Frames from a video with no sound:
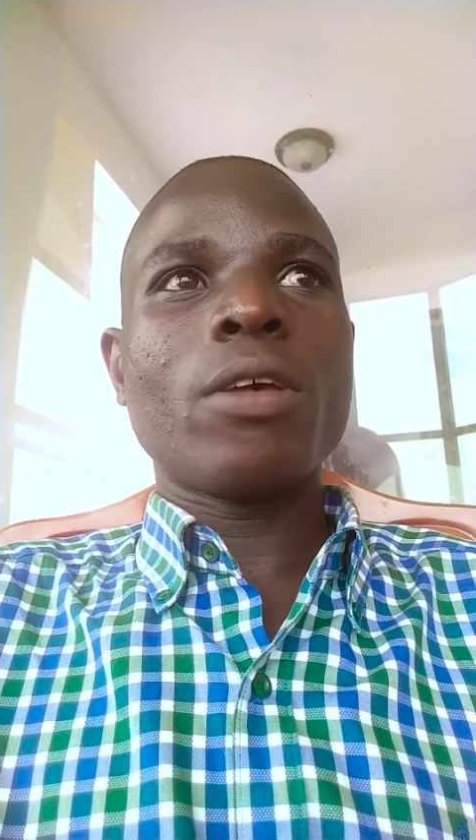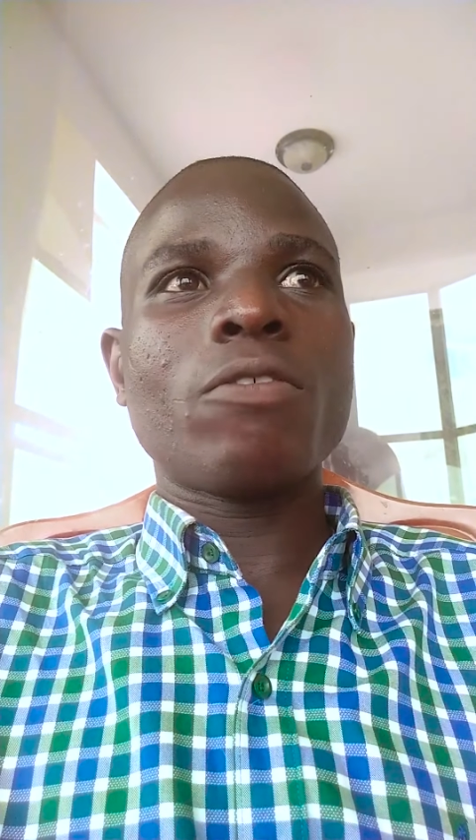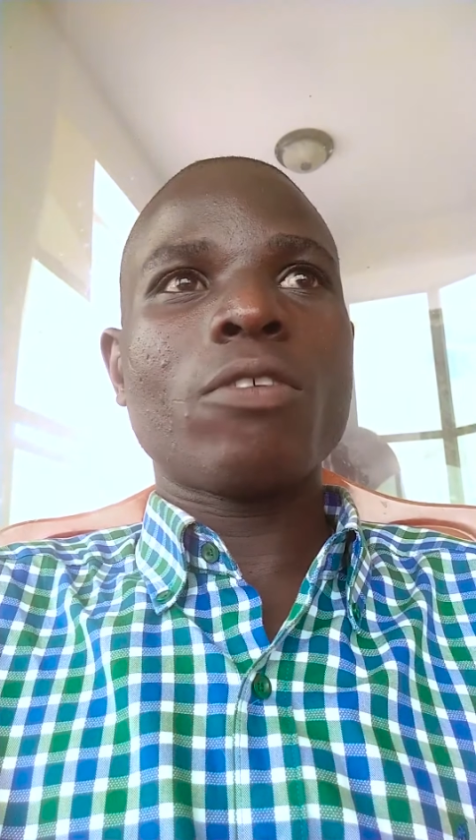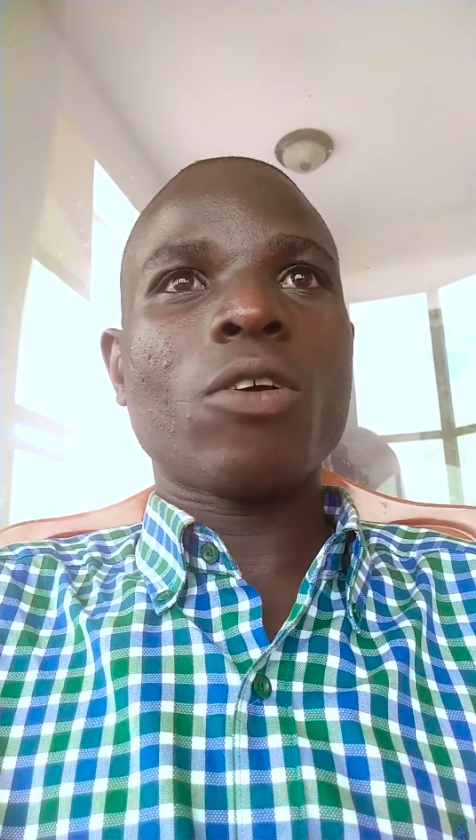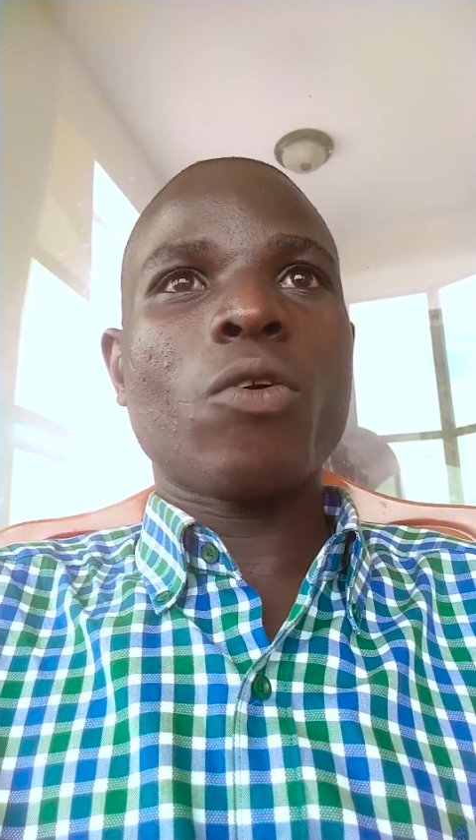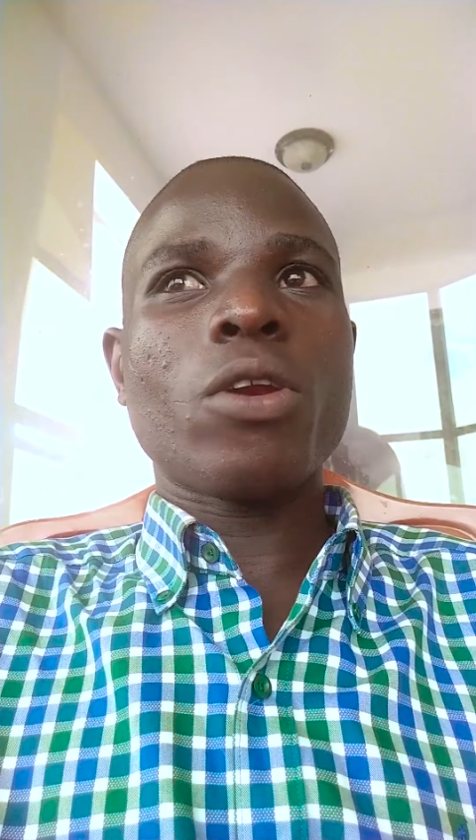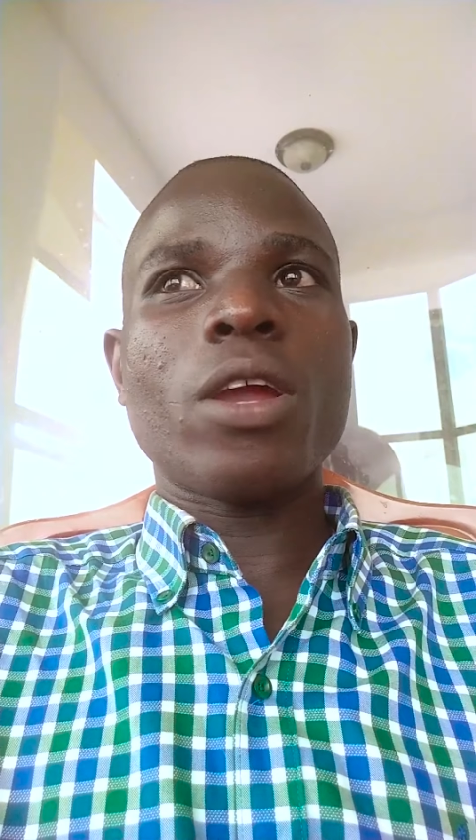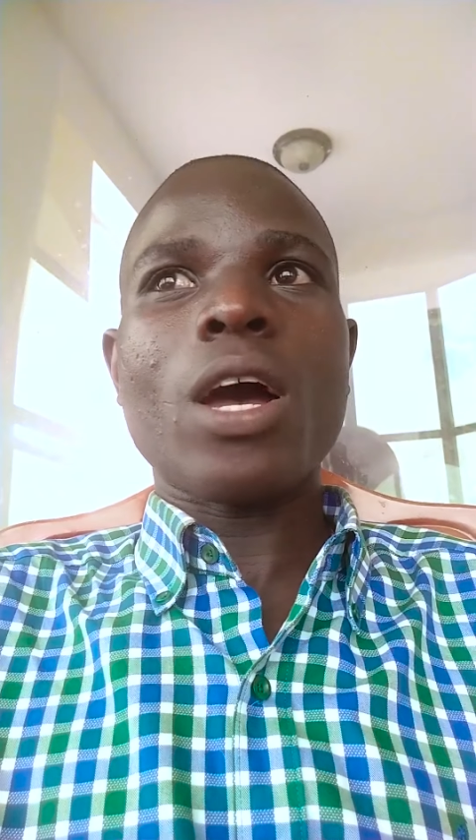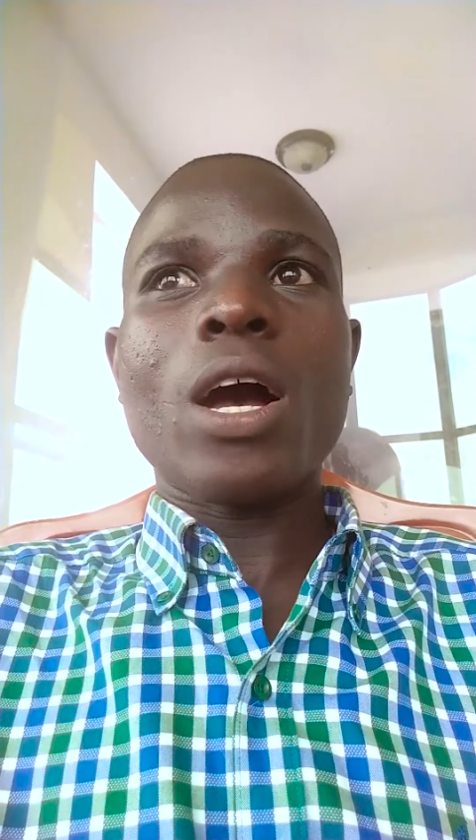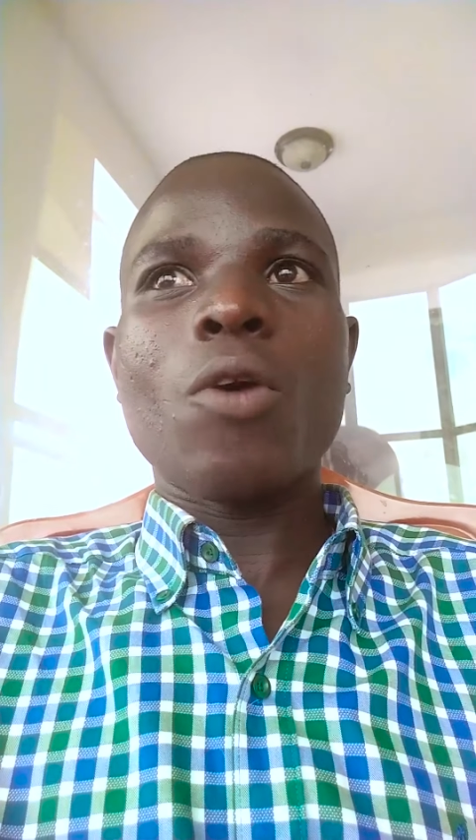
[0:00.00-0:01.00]
based
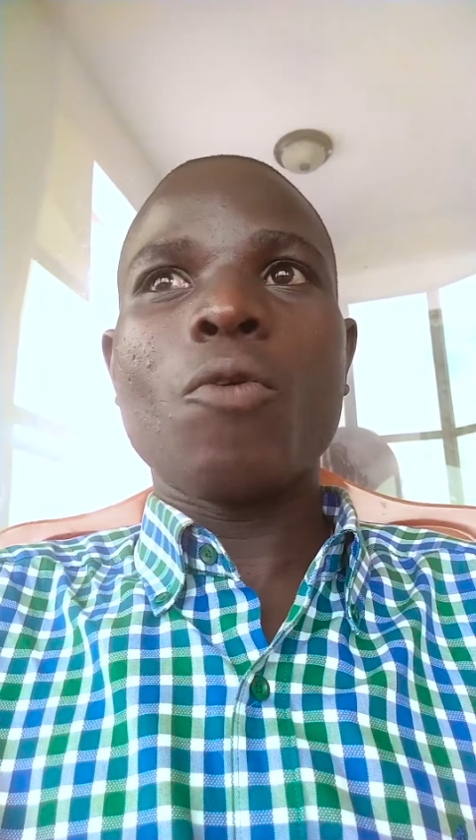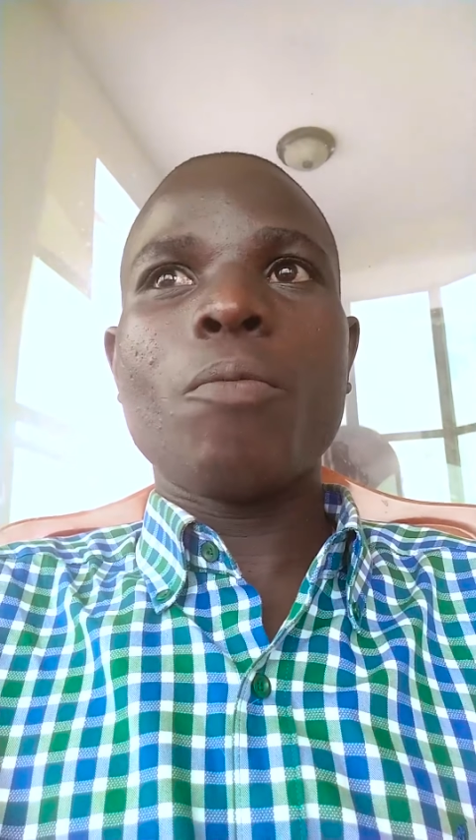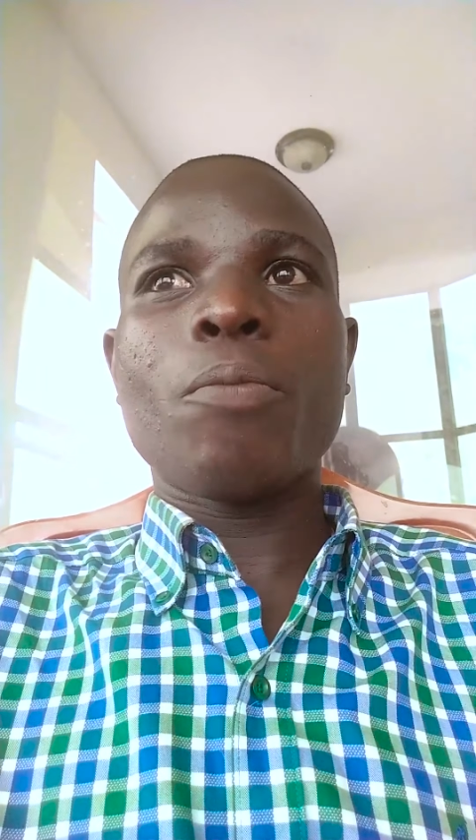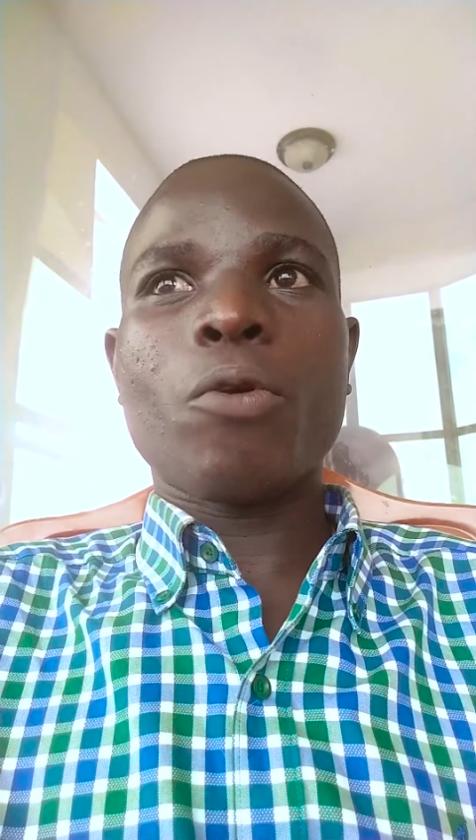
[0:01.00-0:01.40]
on how